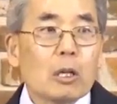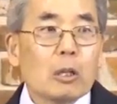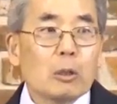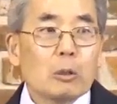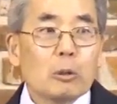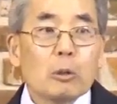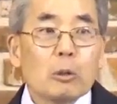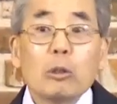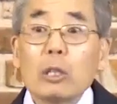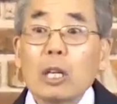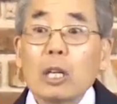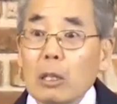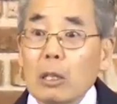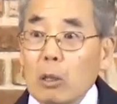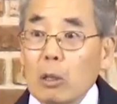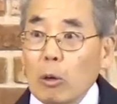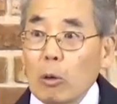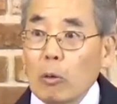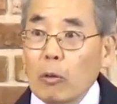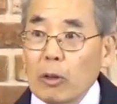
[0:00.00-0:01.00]
you do not
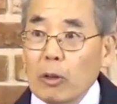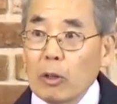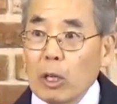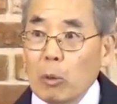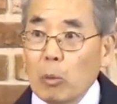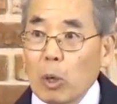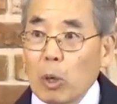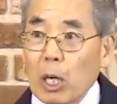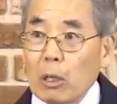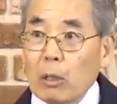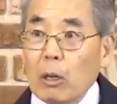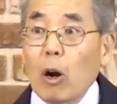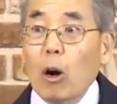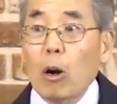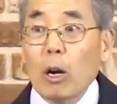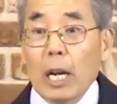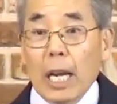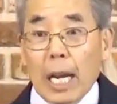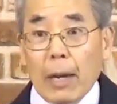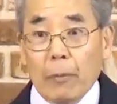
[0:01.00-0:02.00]
know very well
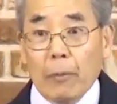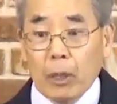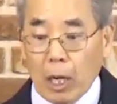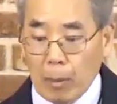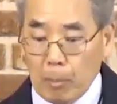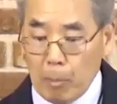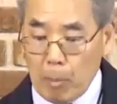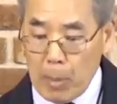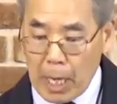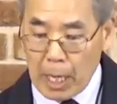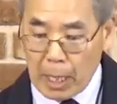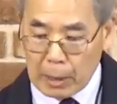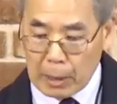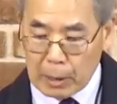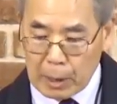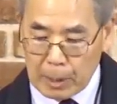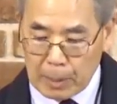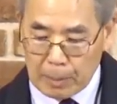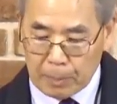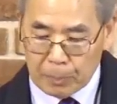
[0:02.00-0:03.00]
or have not
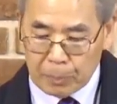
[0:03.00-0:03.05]
met.